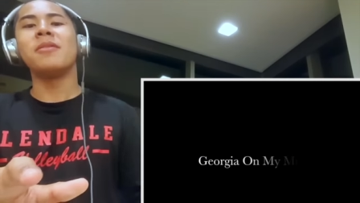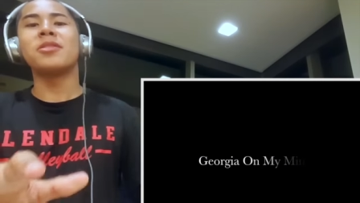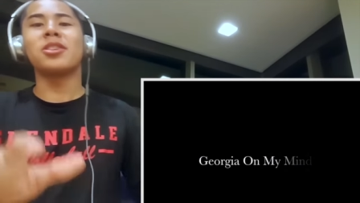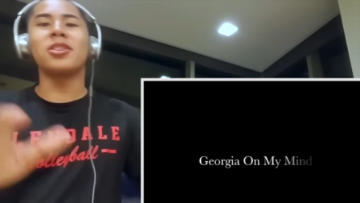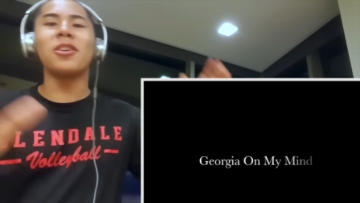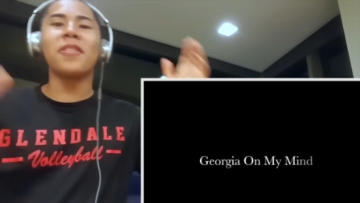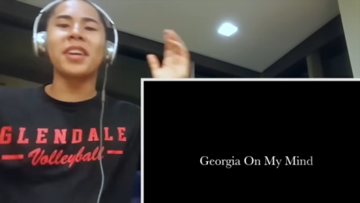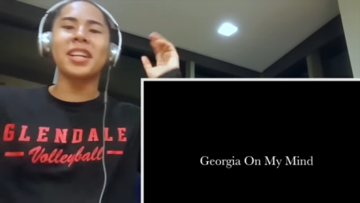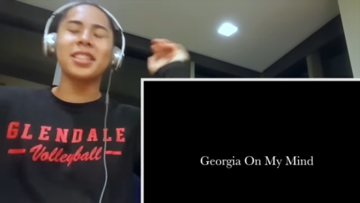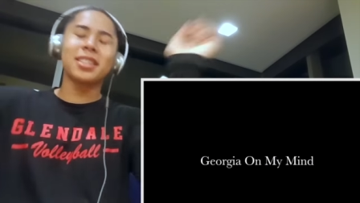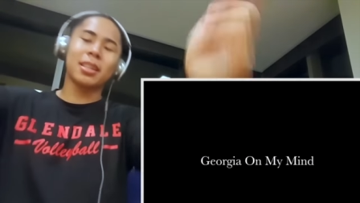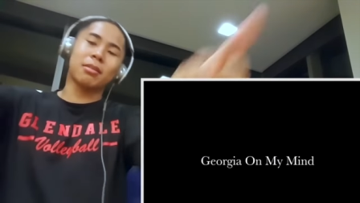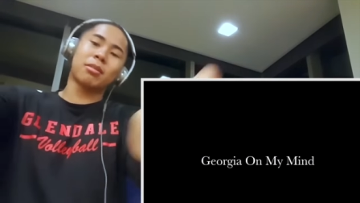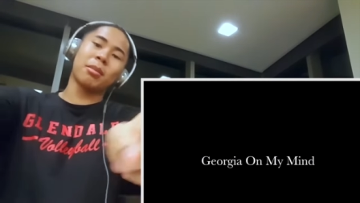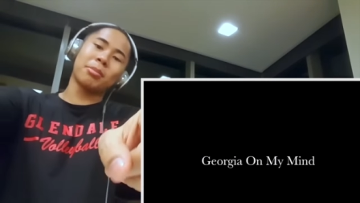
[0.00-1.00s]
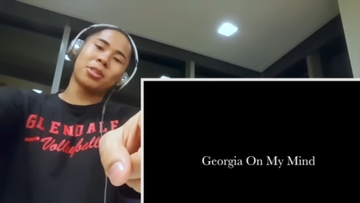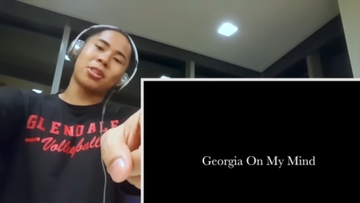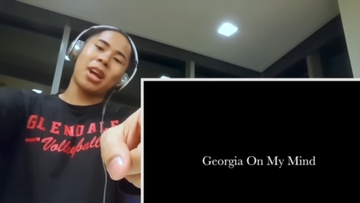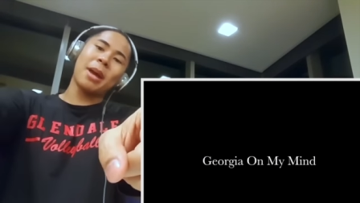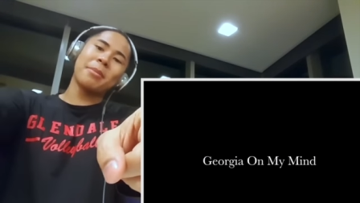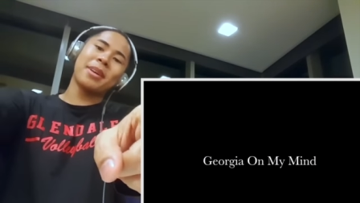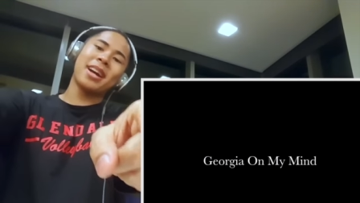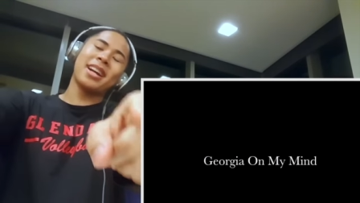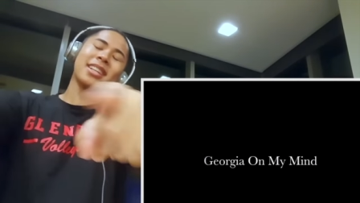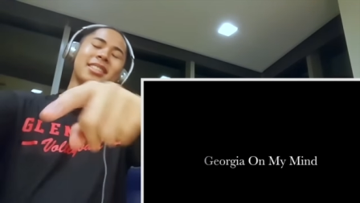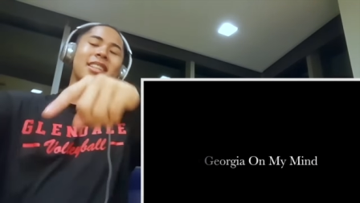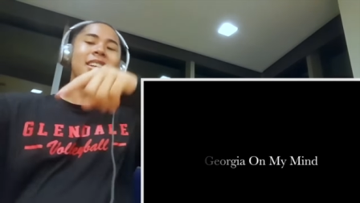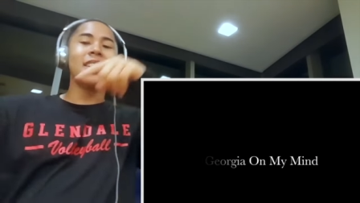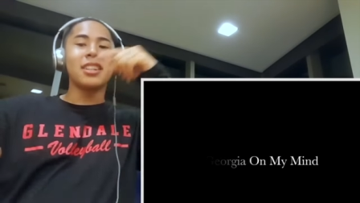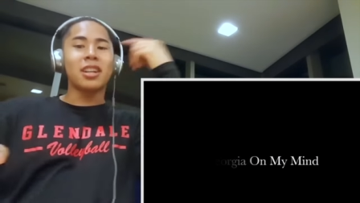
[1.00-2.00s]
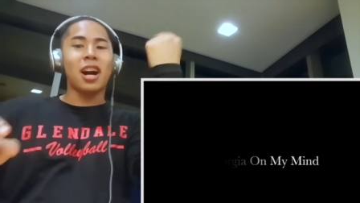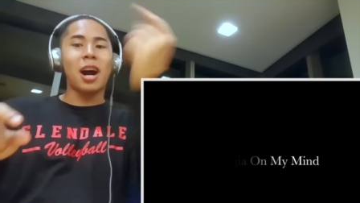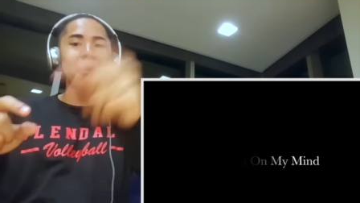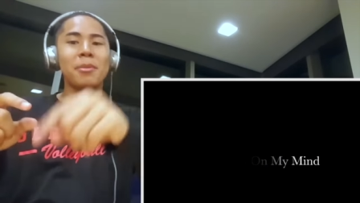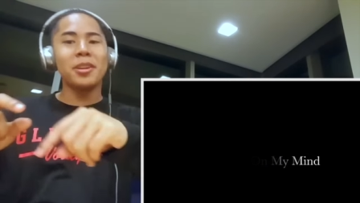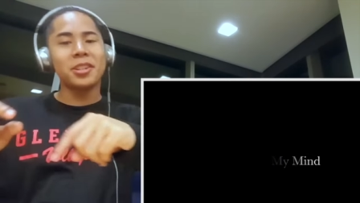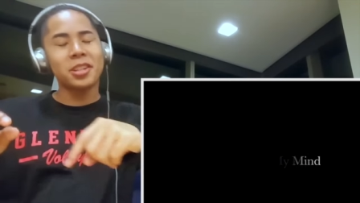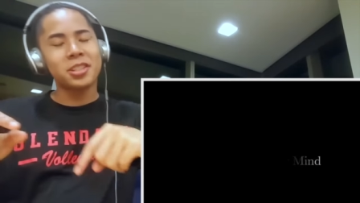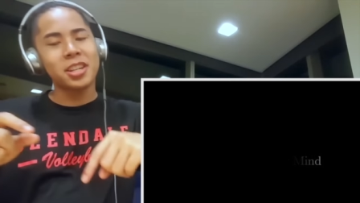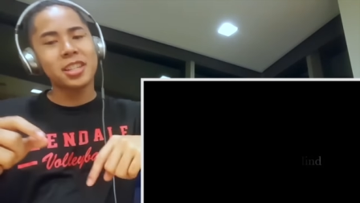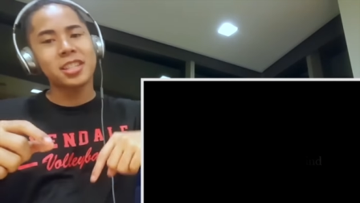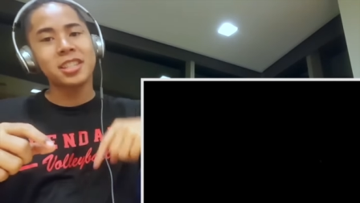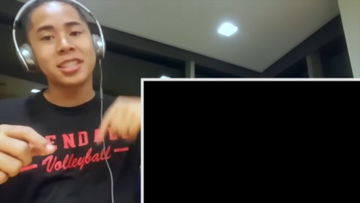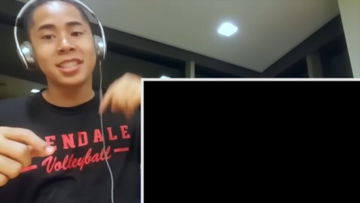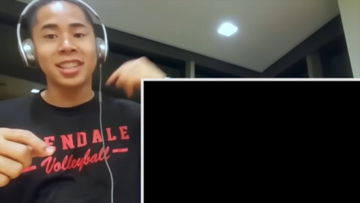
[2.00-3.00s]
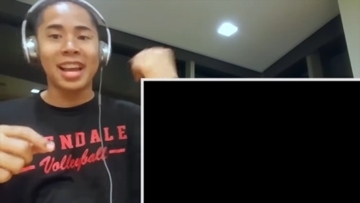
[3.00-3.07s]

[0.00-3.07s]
So don't forget to subscribe, guys. Comment suggestions,